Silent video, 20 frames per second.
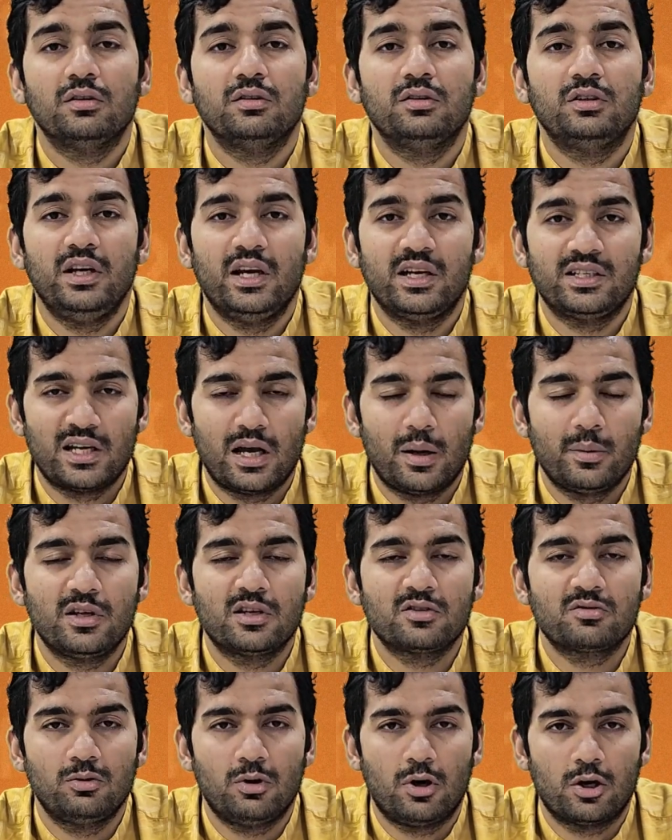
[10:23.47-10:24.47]
the
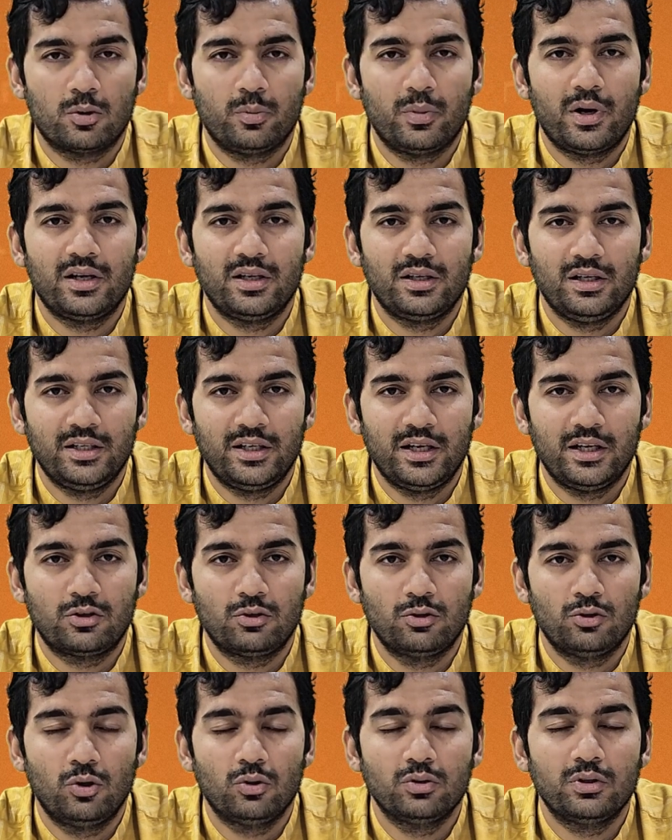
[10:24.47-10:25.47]
examiners will automatically get to
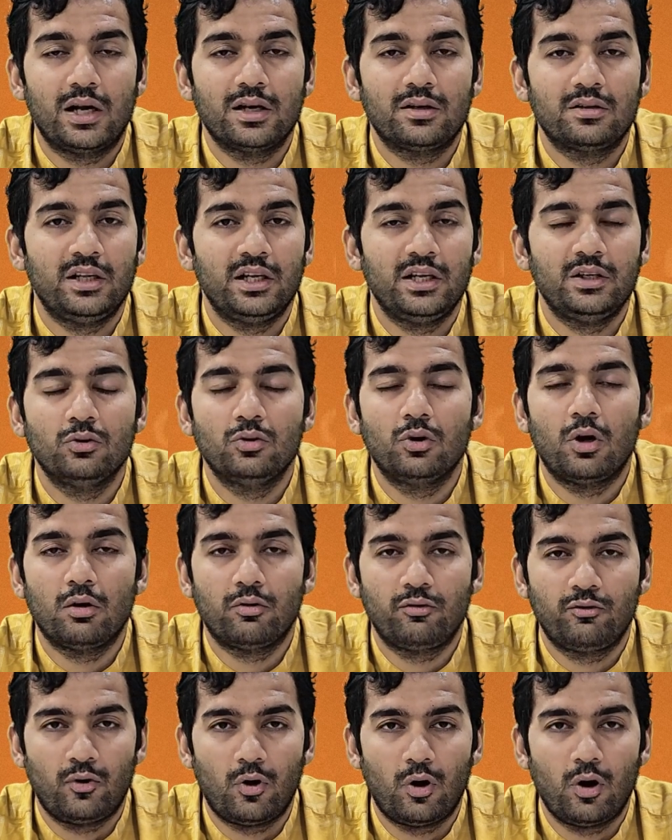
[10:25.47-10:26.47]
know that they do not
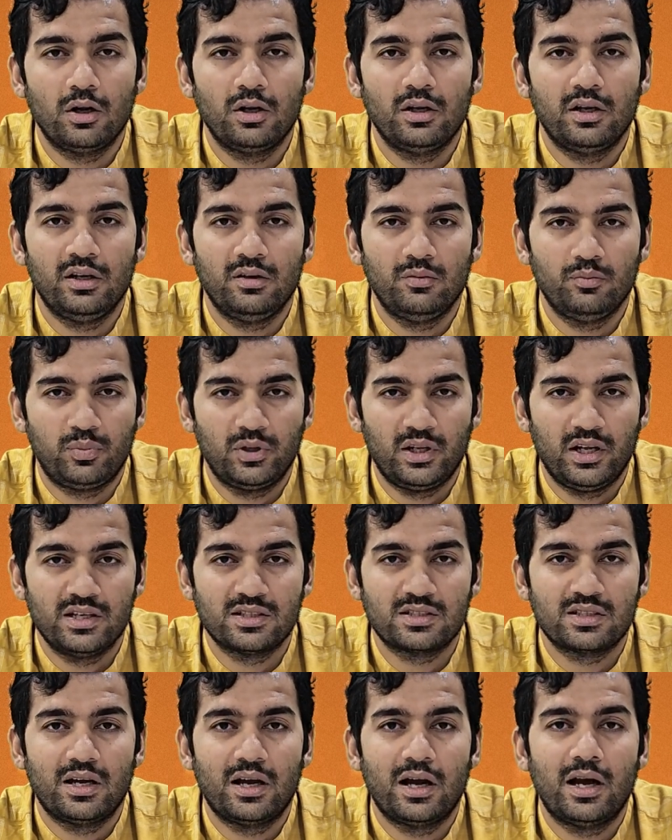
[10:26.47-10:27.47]
fall in
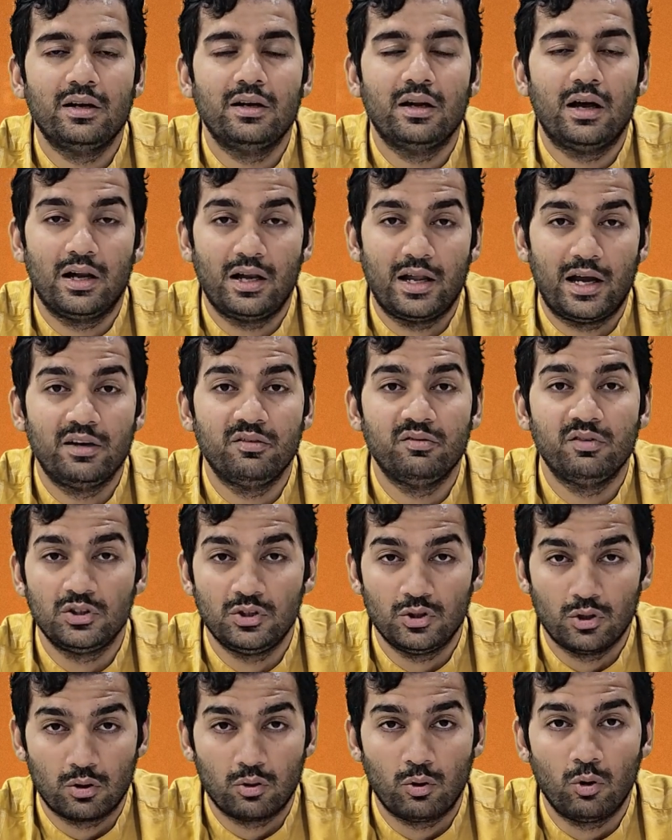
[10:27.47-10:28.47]
place and align with
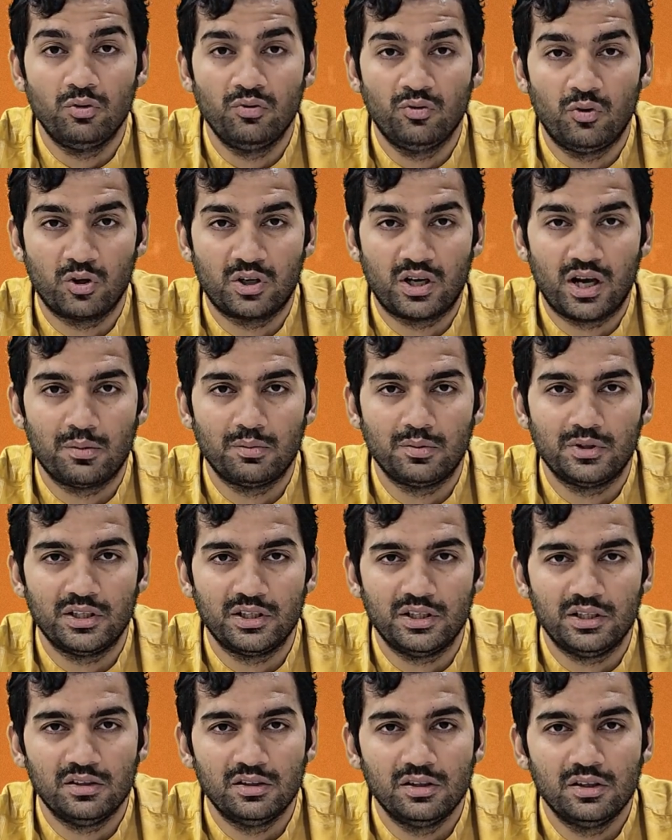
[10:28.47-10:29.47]
your own
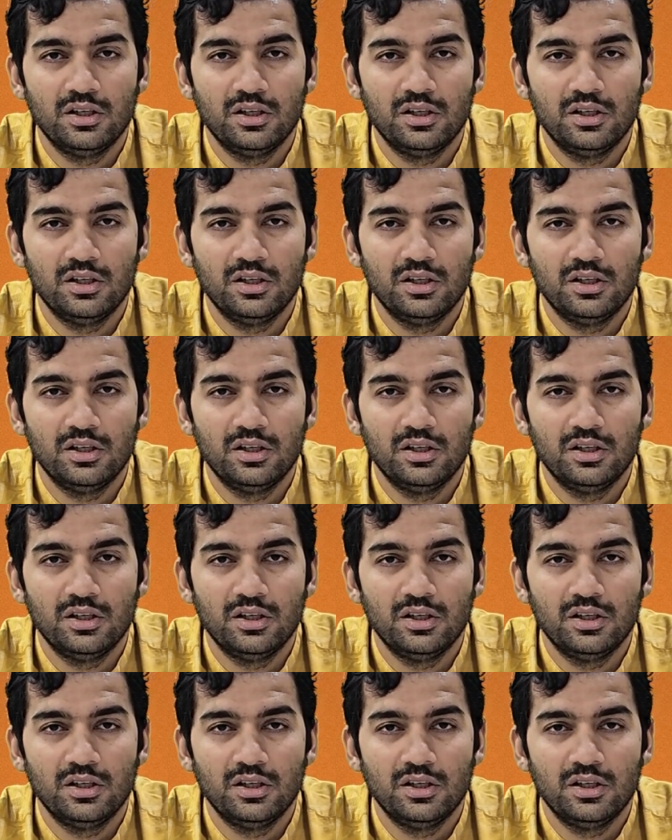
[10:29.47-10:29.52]
vocabulary.